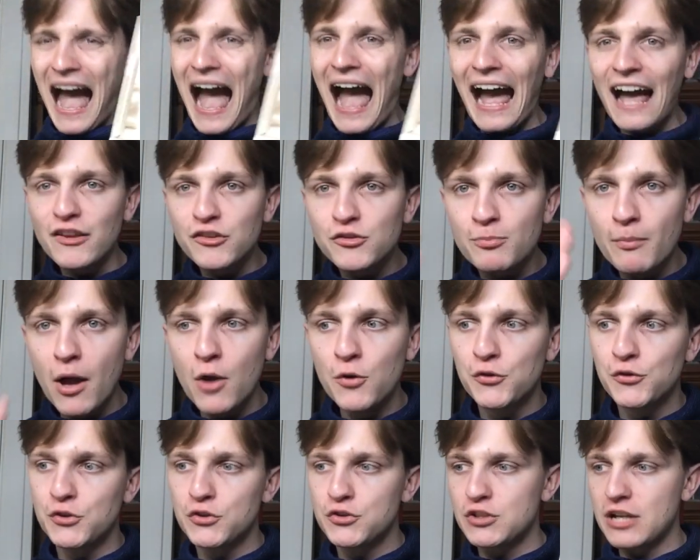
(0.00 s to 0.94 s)
as
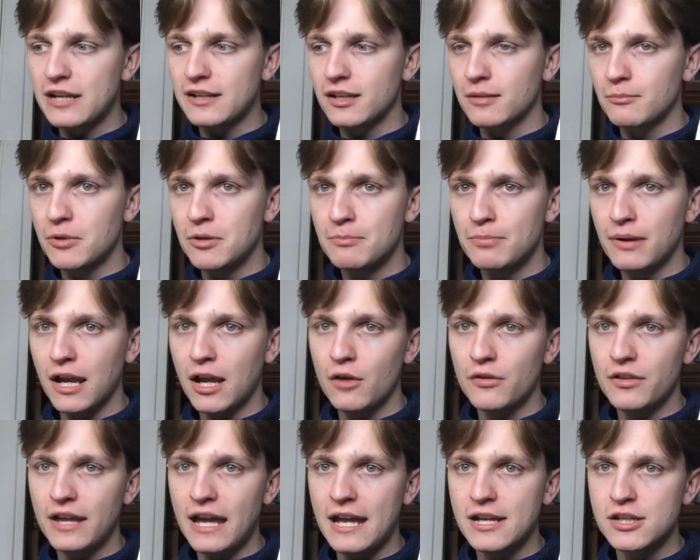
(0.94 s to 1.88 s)
most gentlemen below
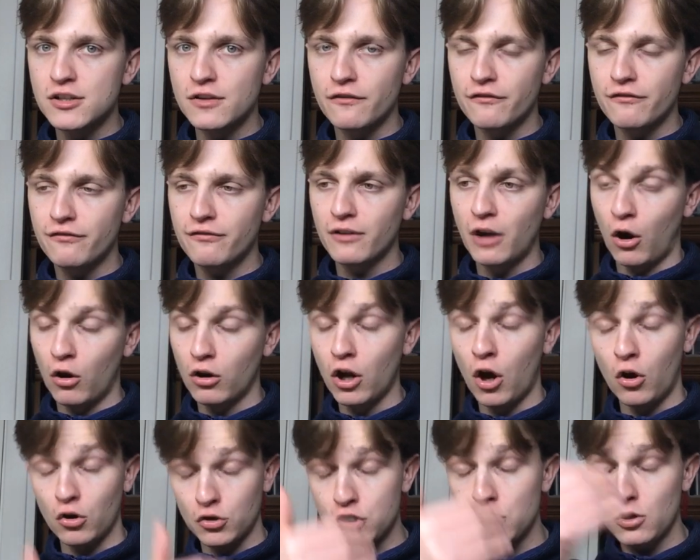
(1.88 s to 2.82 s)
the age of,
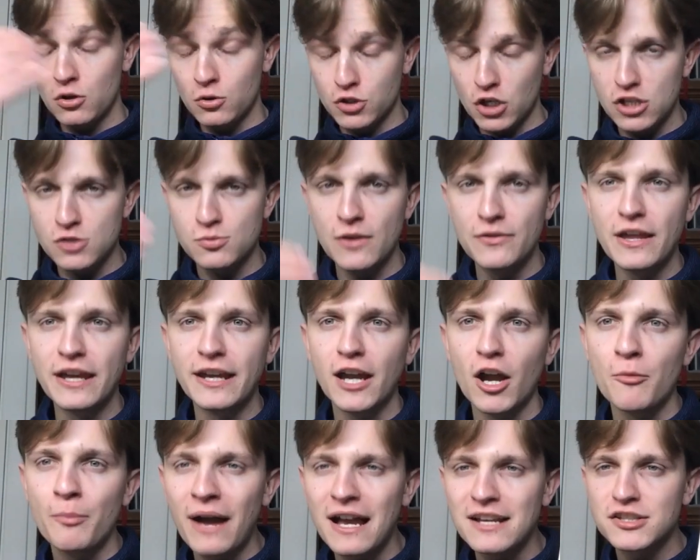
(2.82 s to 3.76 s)
or just when they
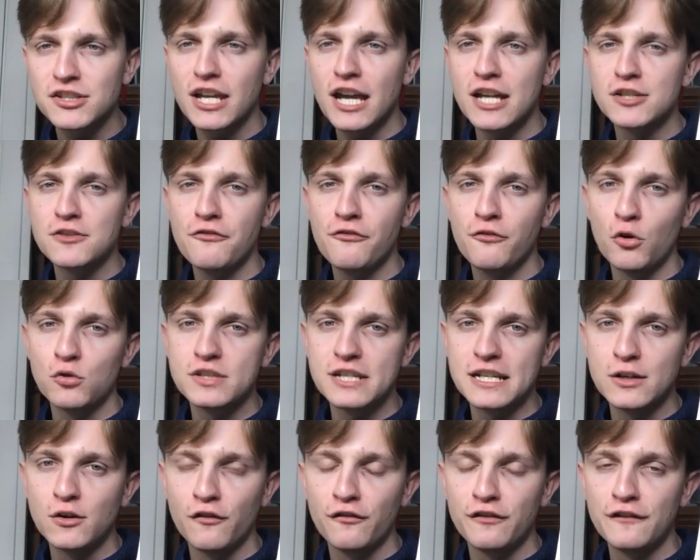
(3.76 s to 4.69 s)
go past the age of
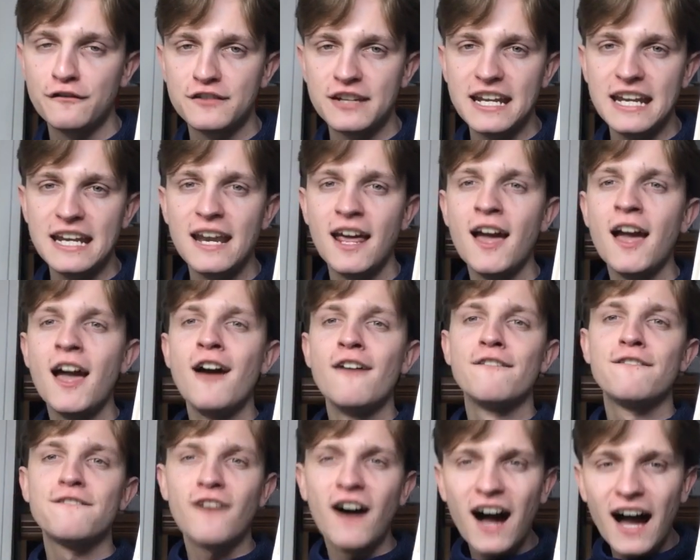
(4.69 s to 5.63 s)
14 or 15,
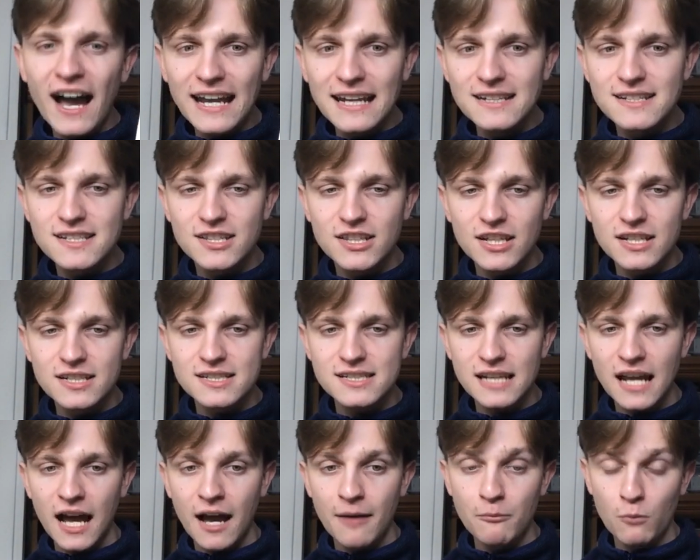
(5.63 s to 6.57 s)
find that,
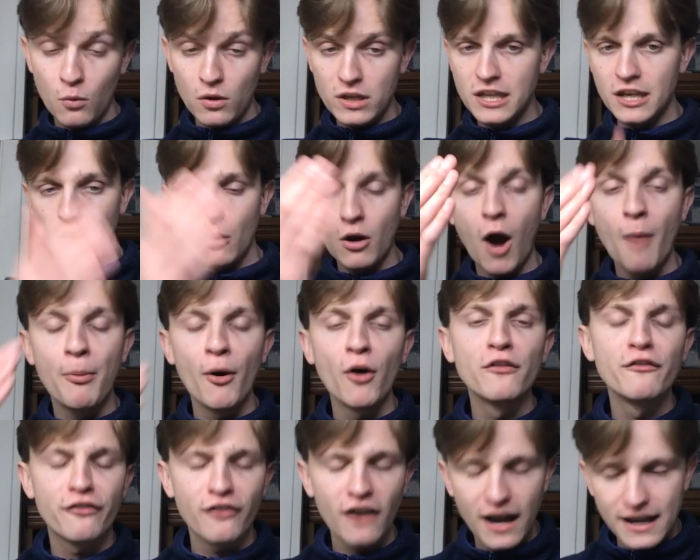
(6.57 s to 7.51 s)

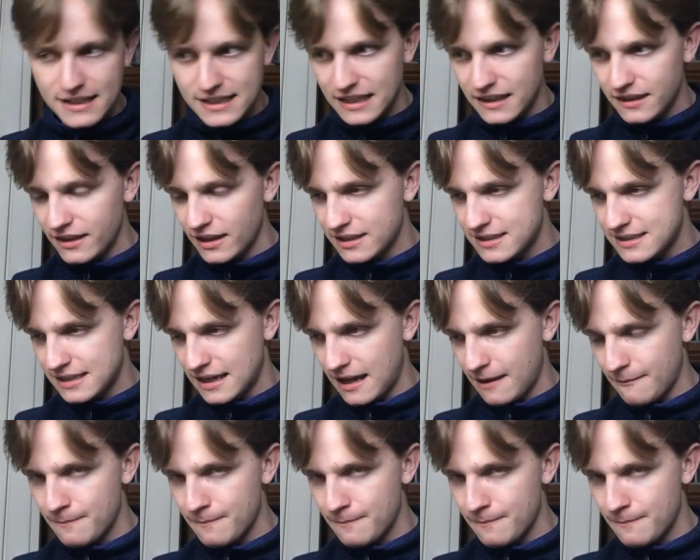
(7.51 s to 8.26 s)
upon finding that